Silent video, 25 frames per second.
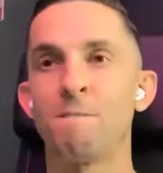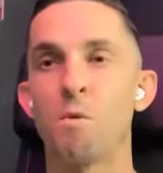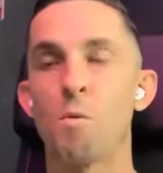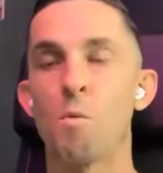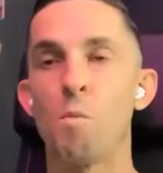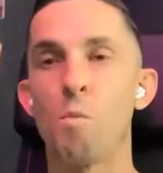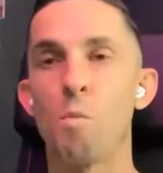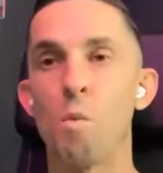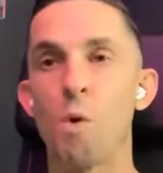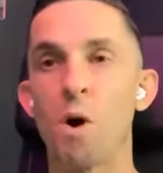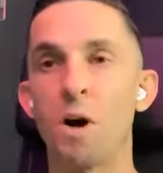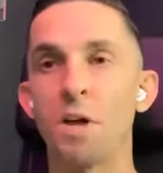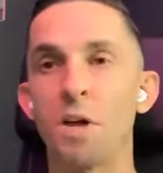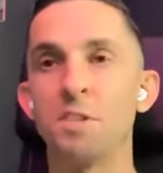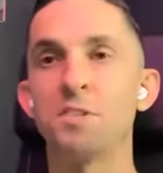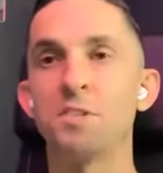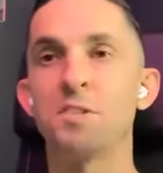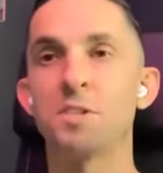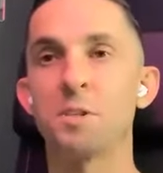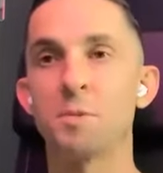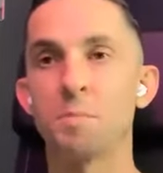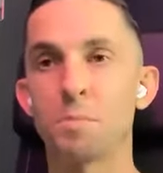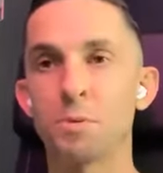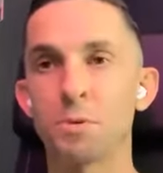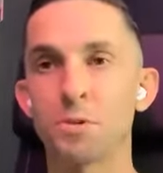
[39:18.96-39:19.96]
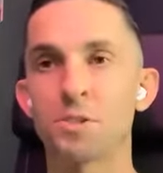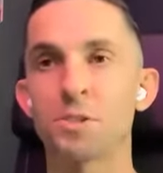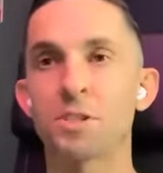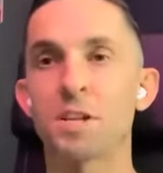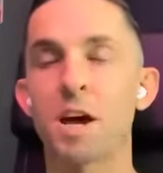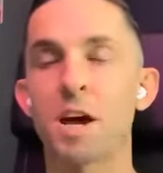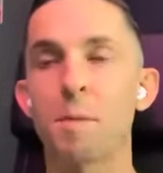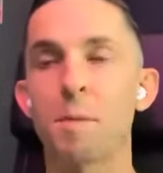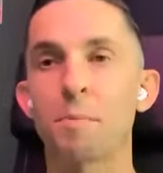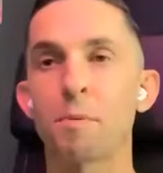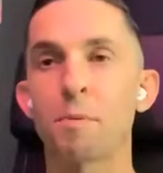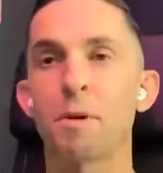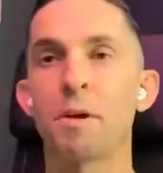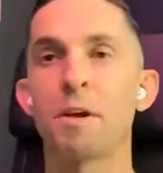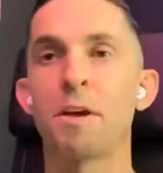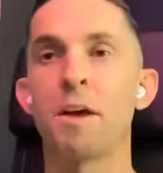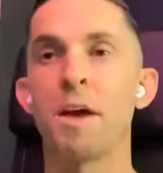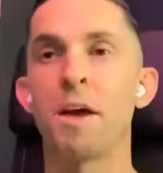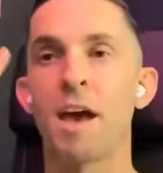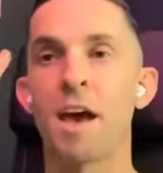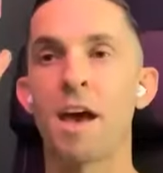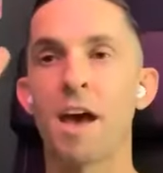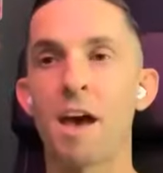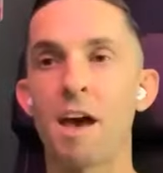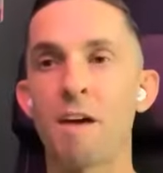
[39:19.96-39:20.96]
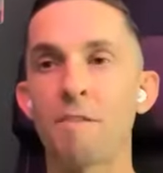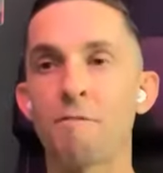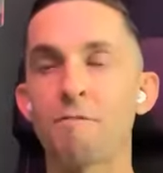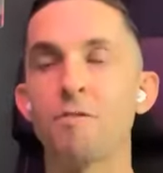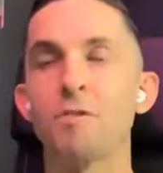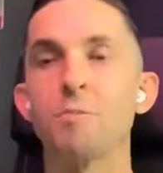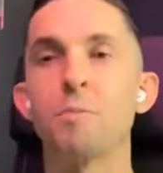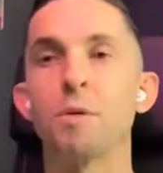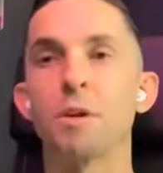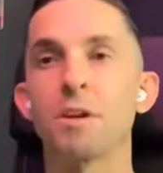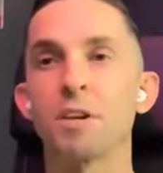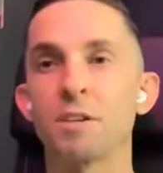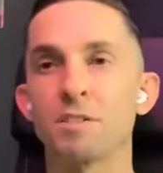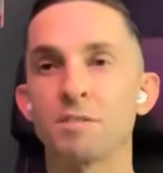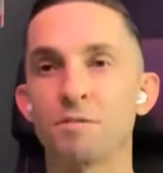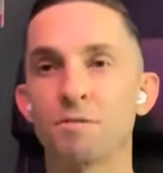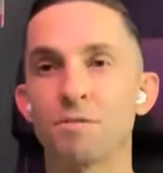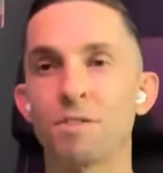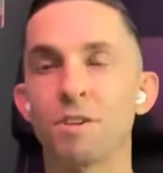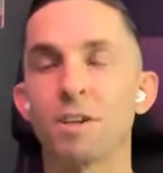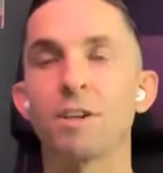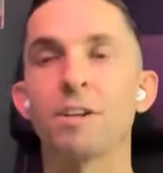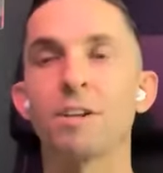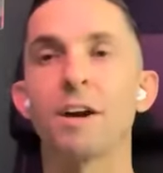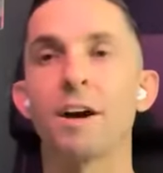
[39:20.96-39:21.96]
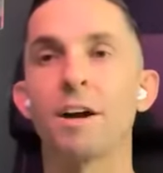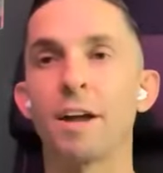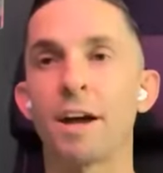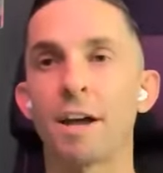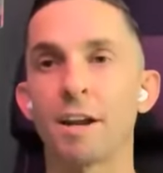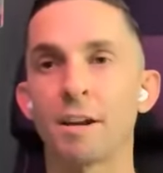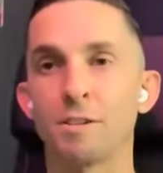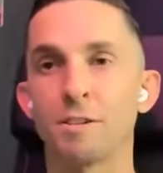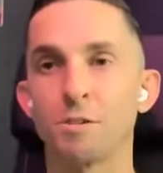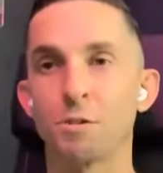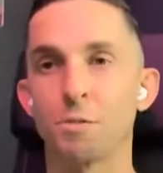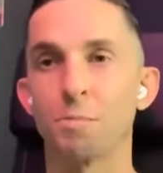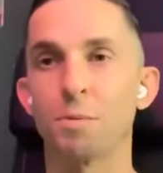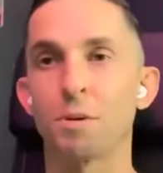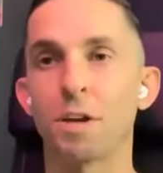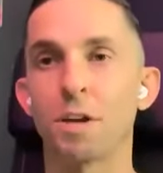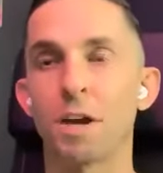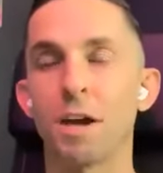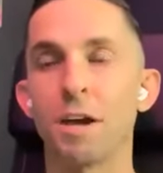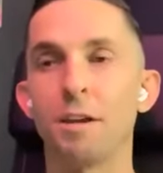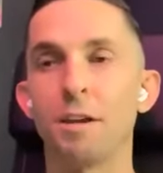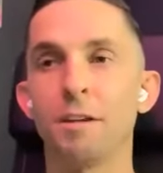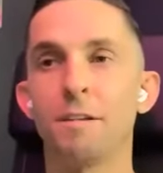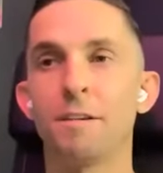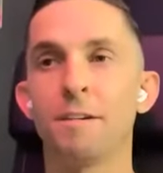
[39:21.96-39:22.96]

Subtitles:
One simple step everybody has figured out how to duplicate.